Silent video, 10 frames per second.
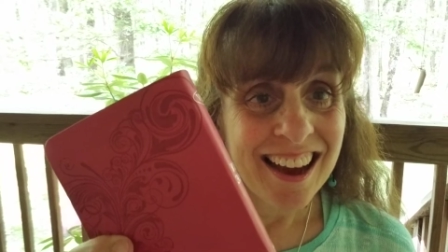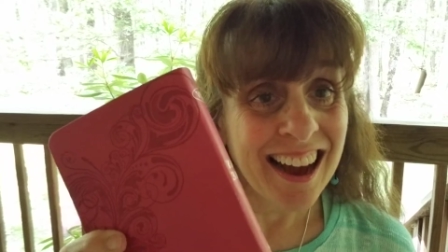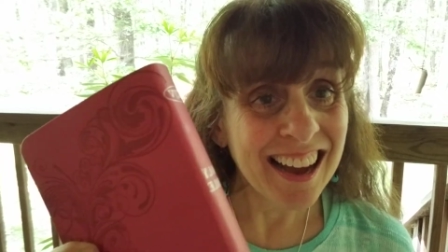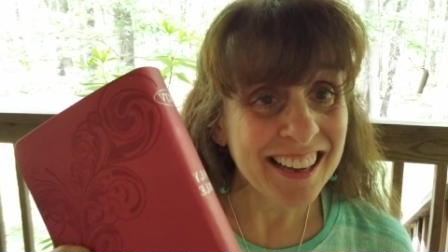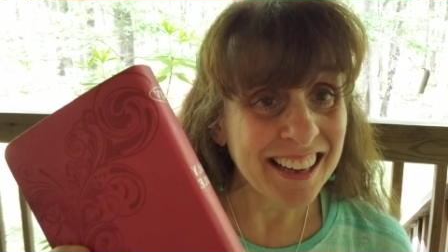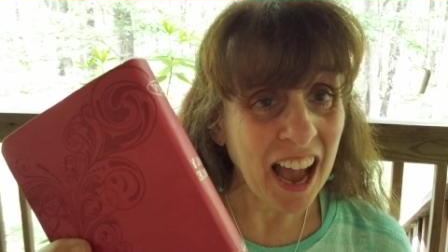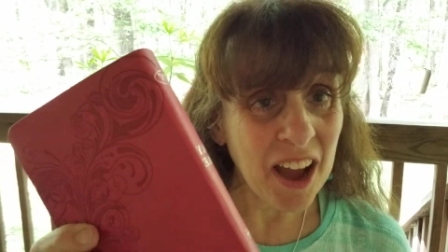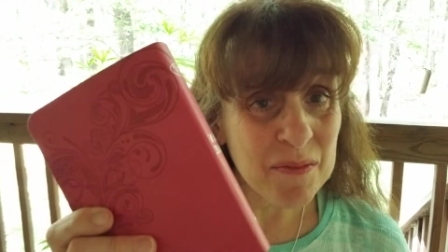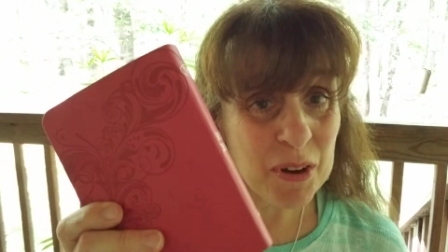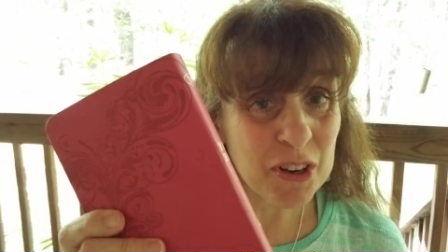Hi,
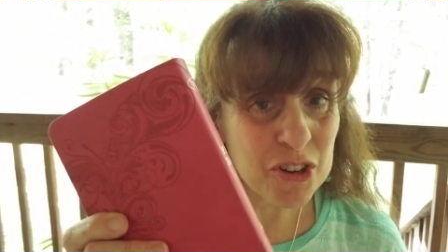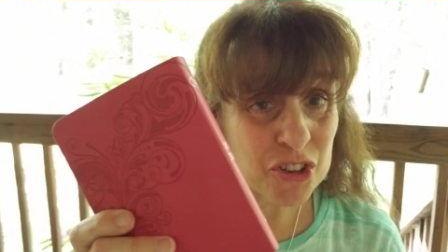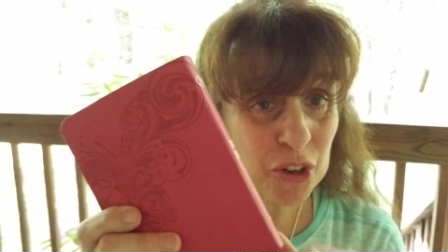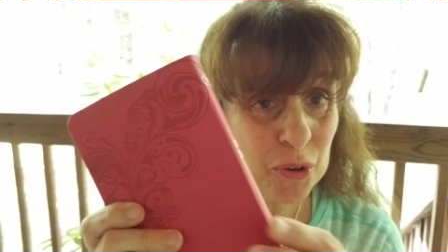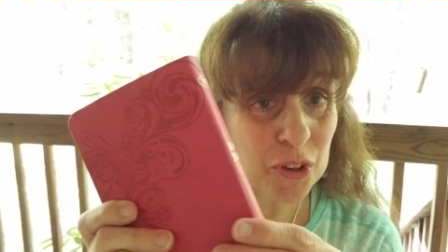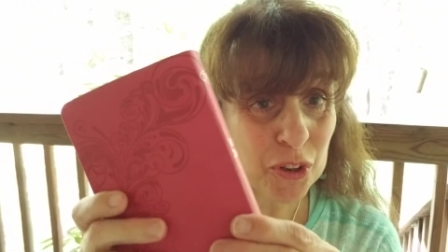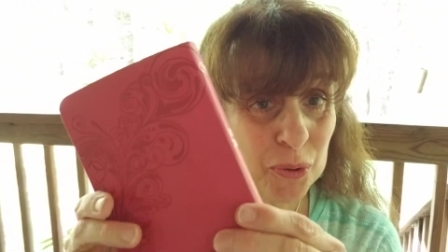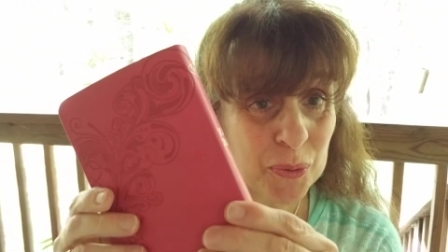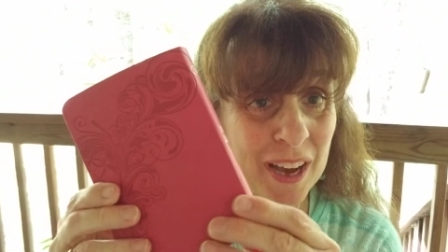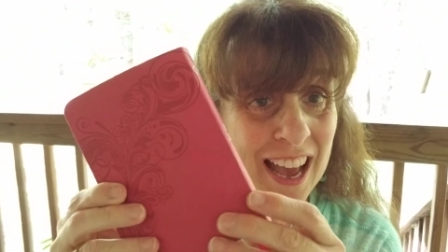I'm going to show
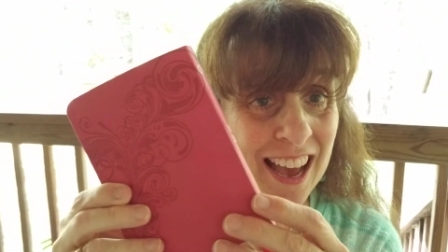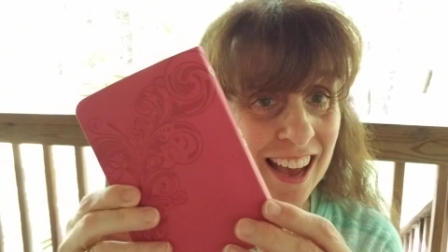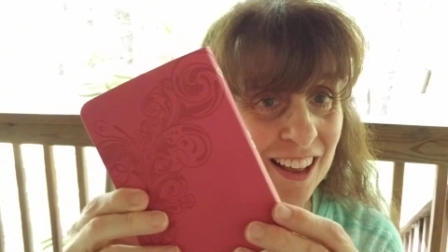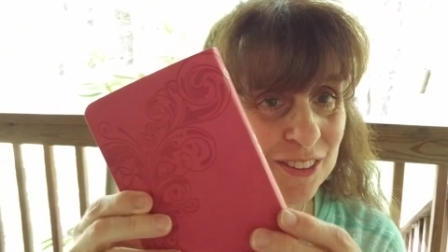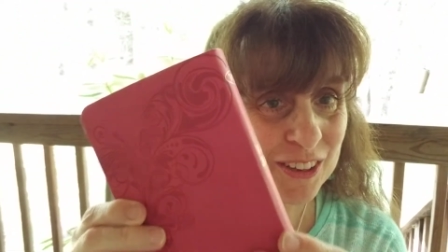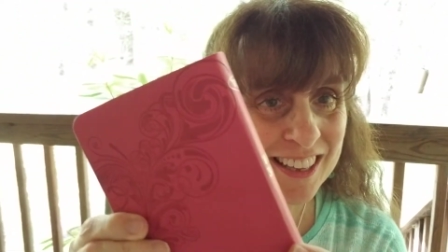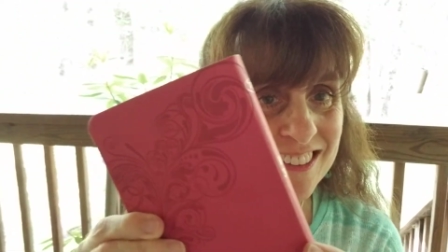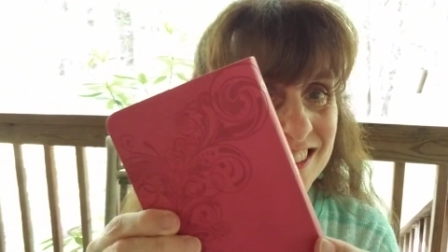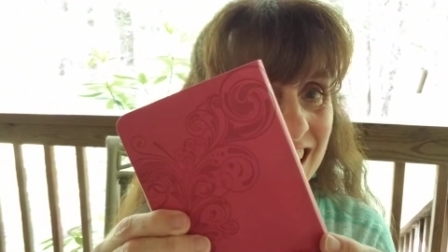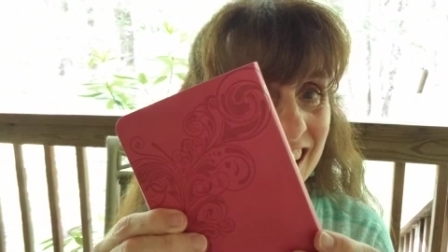you a look
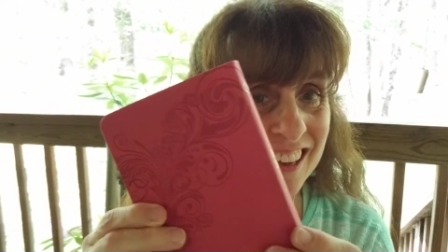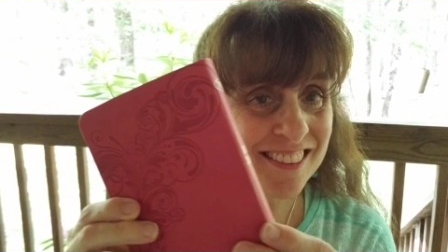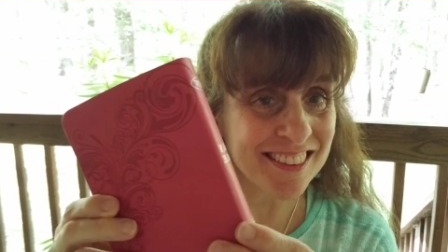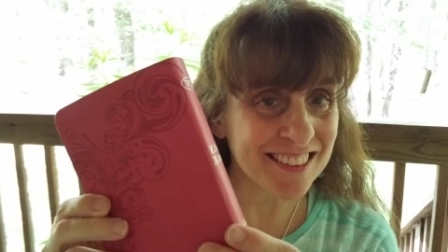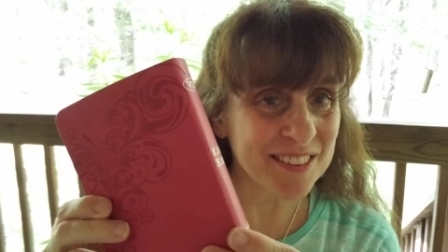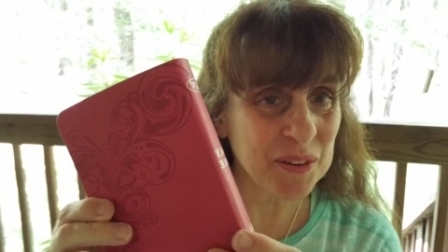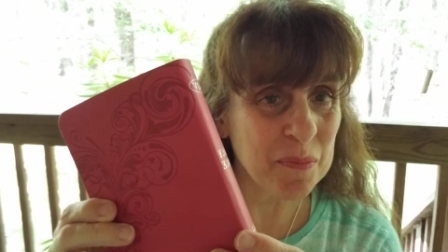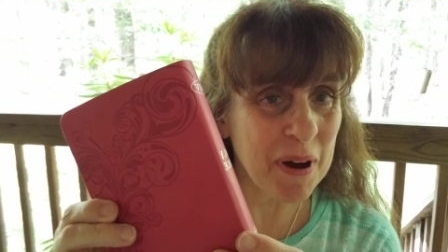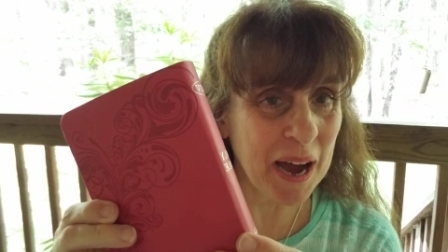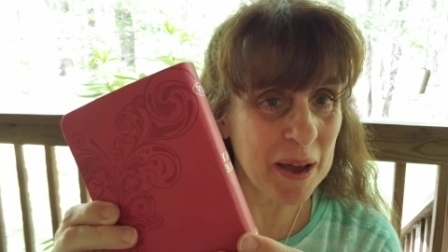inside this
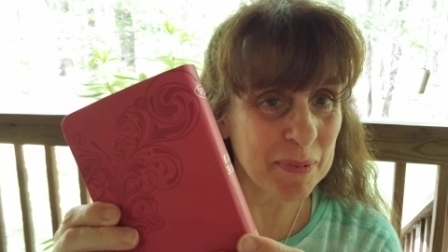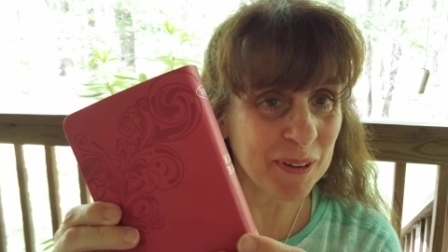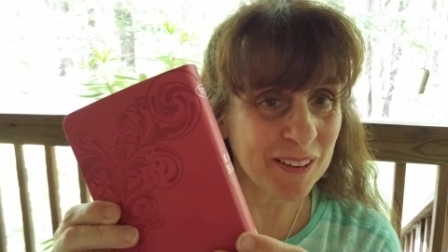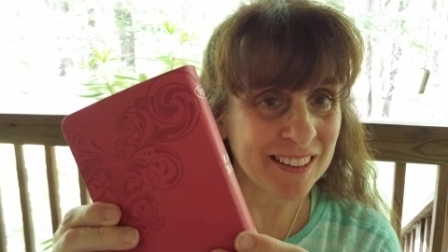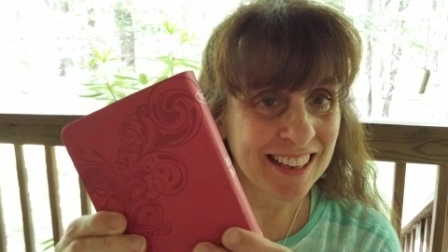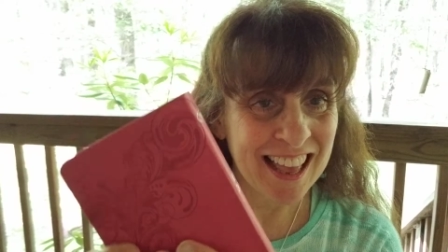little Bible